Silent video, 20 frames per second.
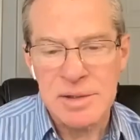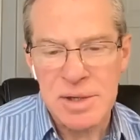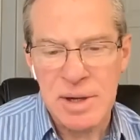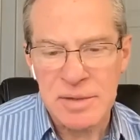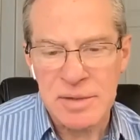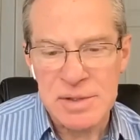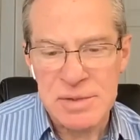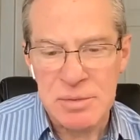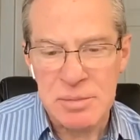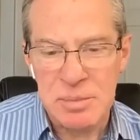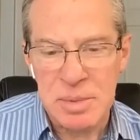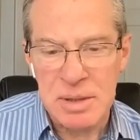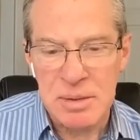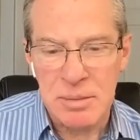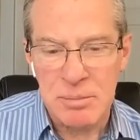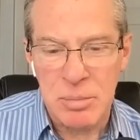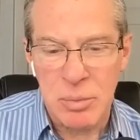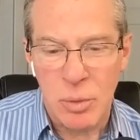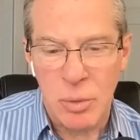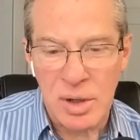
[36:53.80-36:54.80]
Jeff, this would be
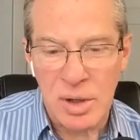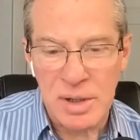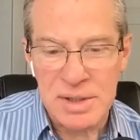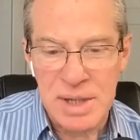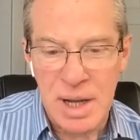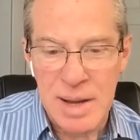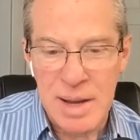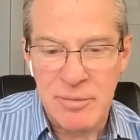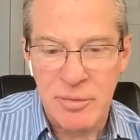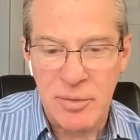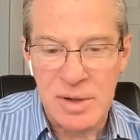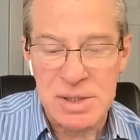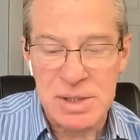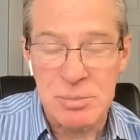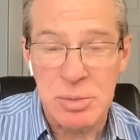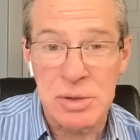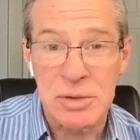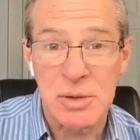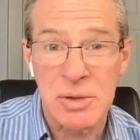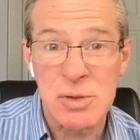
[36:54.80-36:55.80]
an important time for us
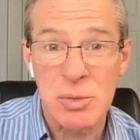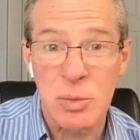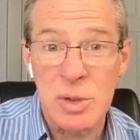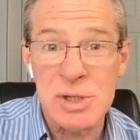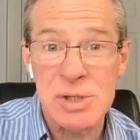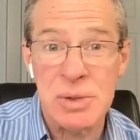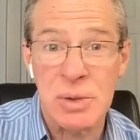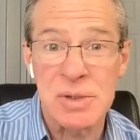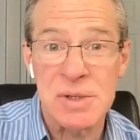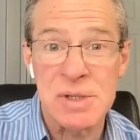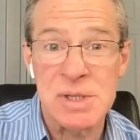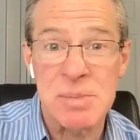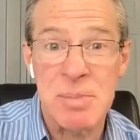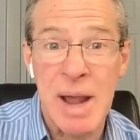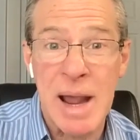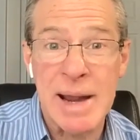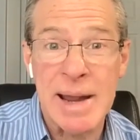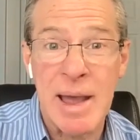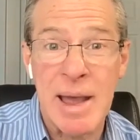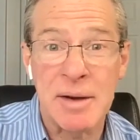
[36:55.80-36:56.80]
to put those resources
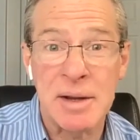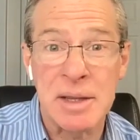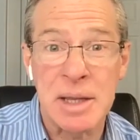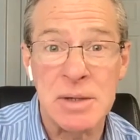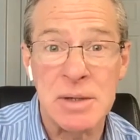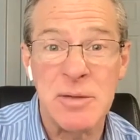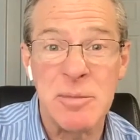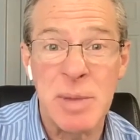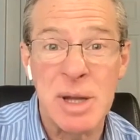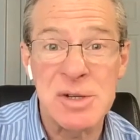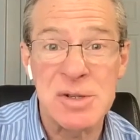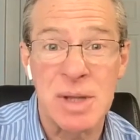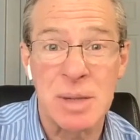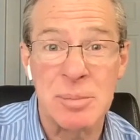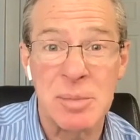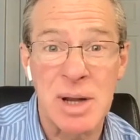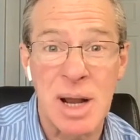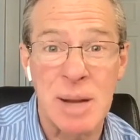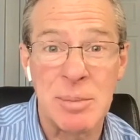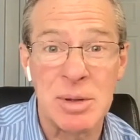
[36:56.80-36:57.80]
back out again. You mentioned
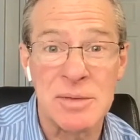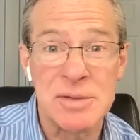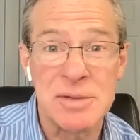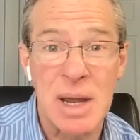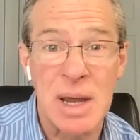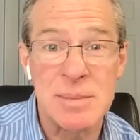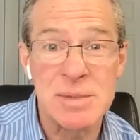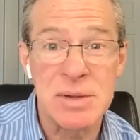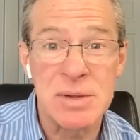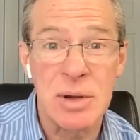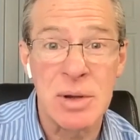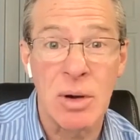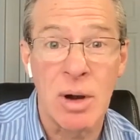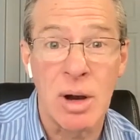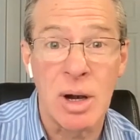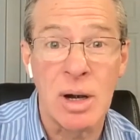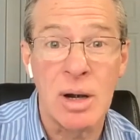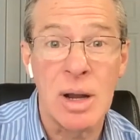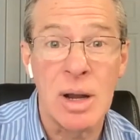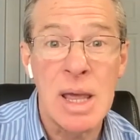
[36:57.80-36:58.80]
them a couple of times. There
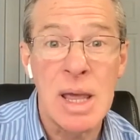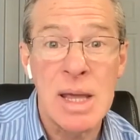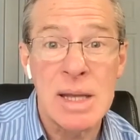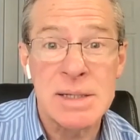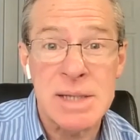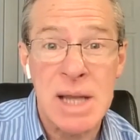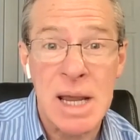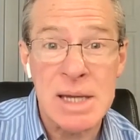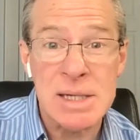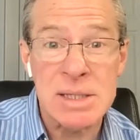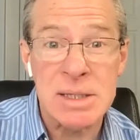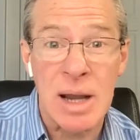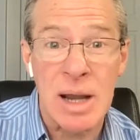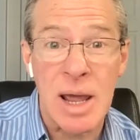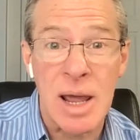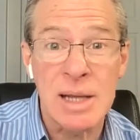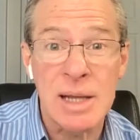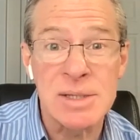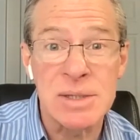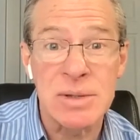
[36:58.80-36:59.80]
are text
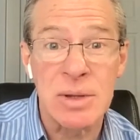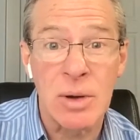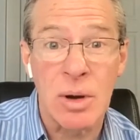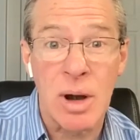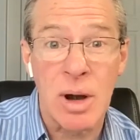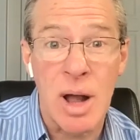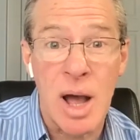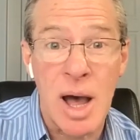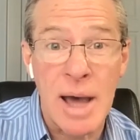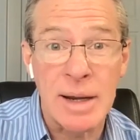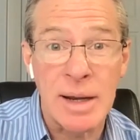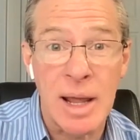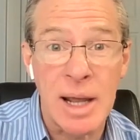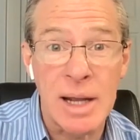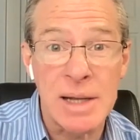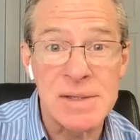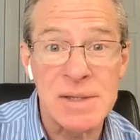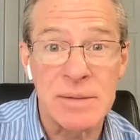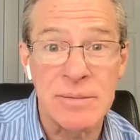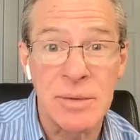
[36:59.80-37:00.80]
lines, there are
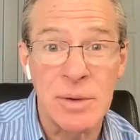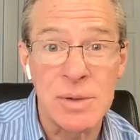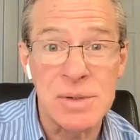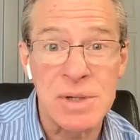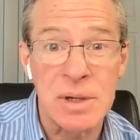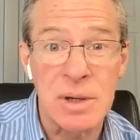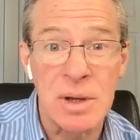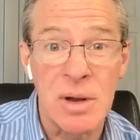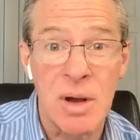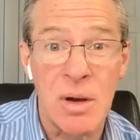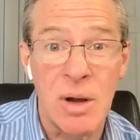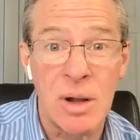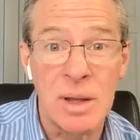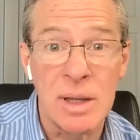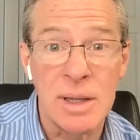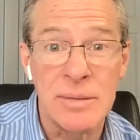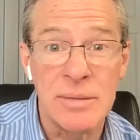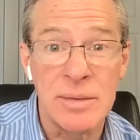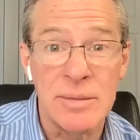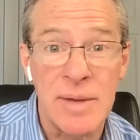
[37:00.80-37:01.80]
hotlines that folks can
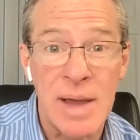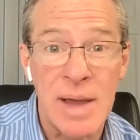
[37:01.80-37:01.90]
call if, in